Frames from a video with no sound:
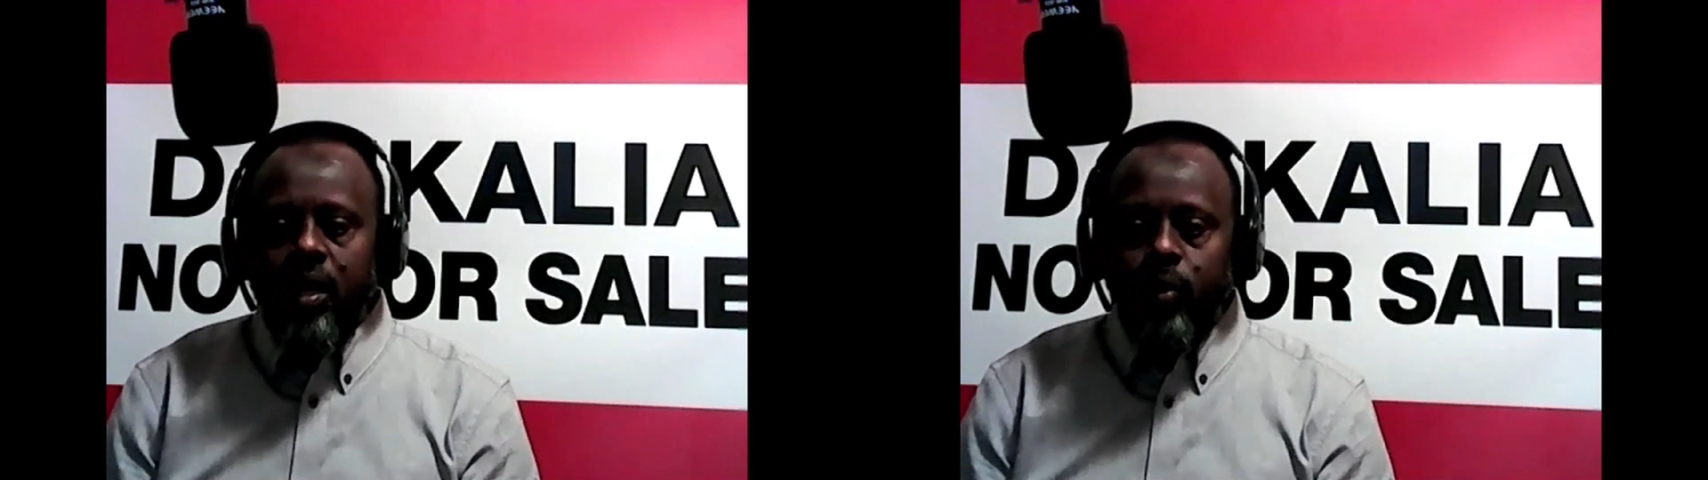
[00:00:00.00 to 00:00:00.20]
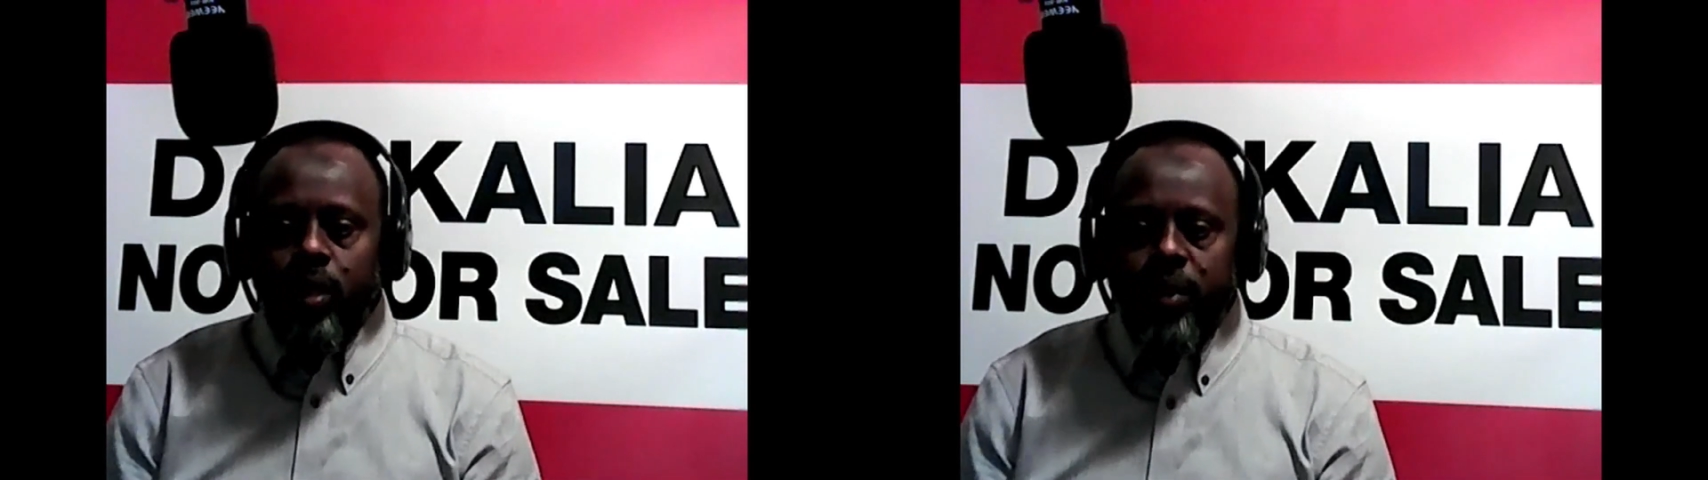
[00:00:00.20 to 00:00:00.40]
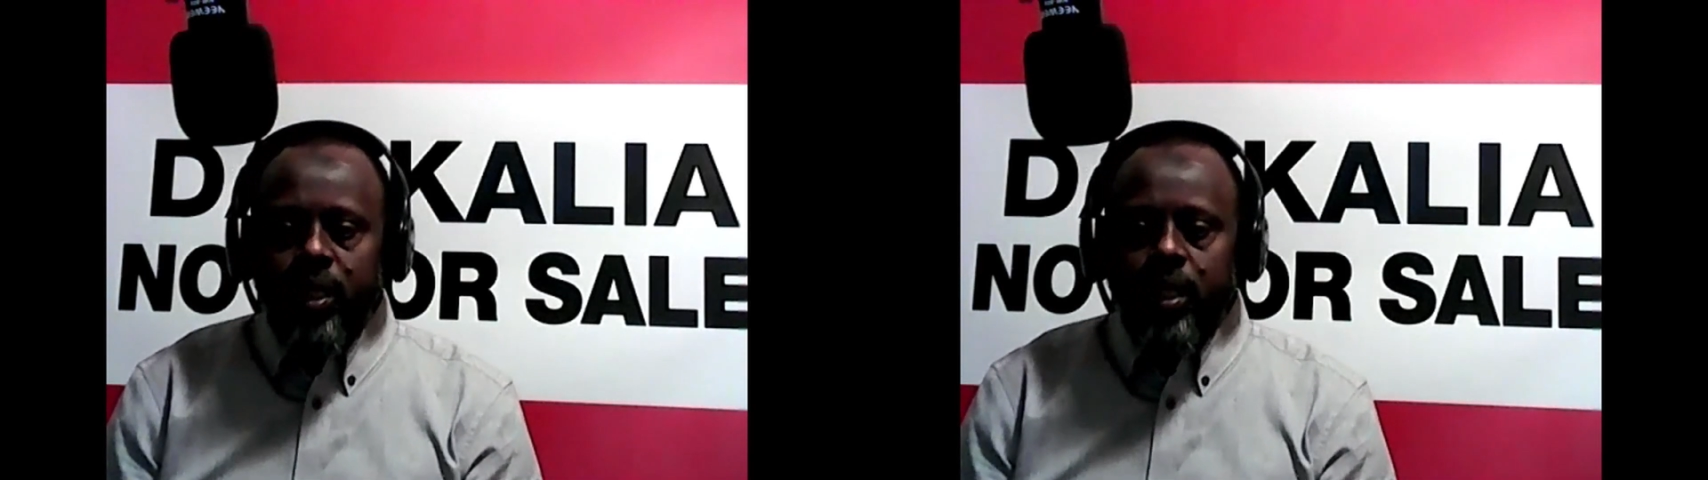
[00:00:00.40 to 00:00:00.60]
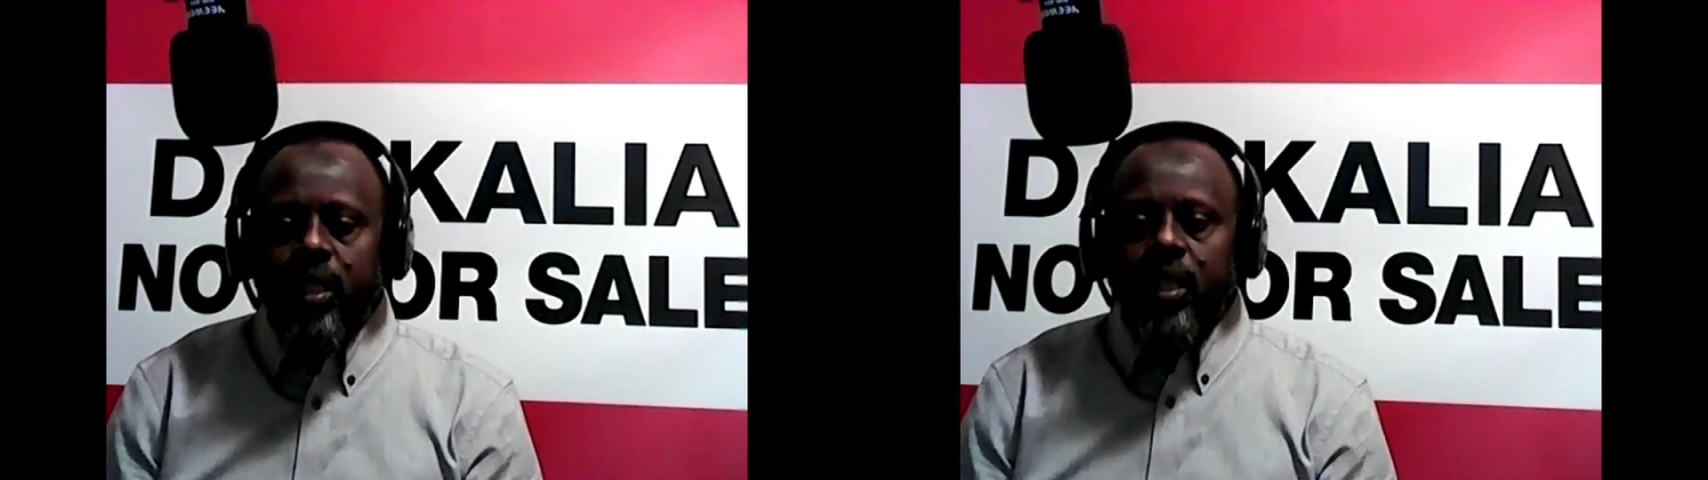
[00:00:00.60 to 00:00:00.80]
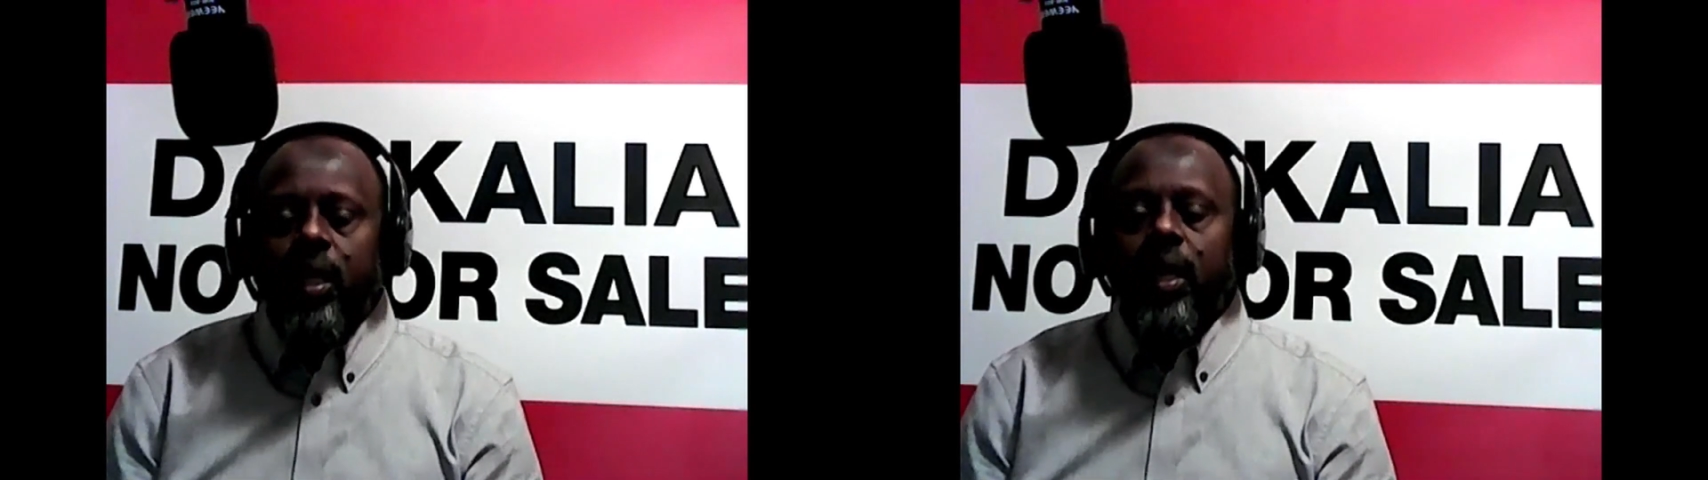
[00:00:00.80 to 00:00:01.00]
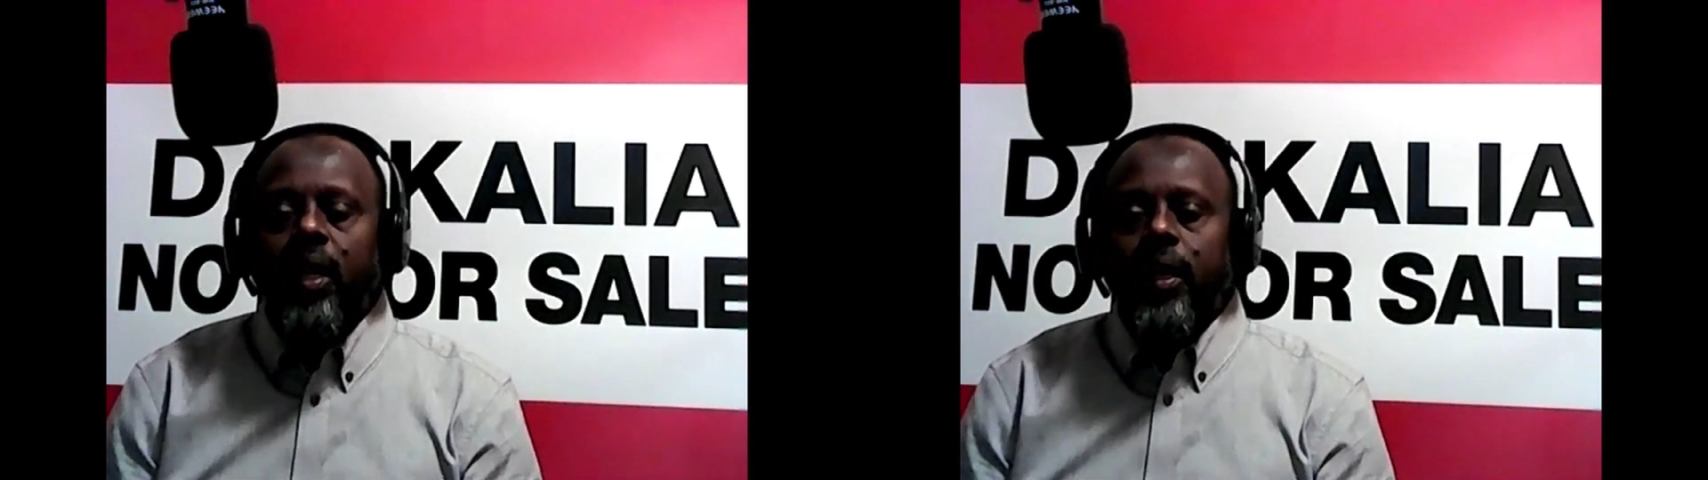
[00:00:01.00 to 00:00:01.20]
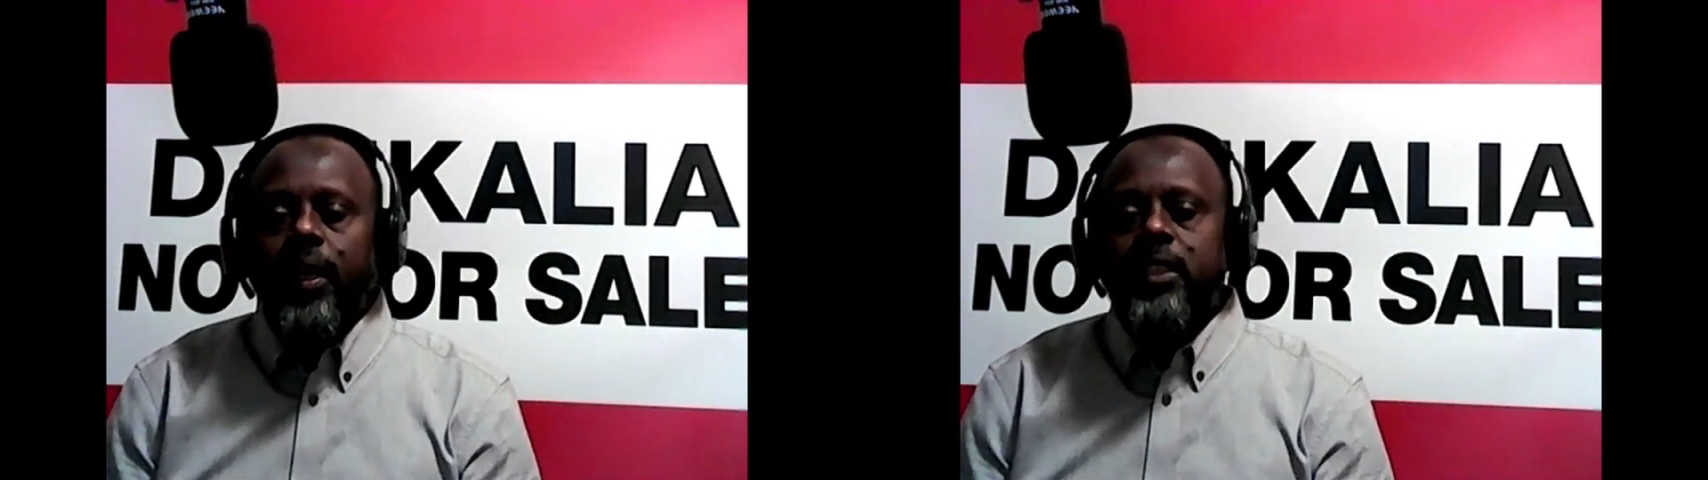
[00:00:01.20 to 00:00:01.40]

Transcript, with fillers: will be uh,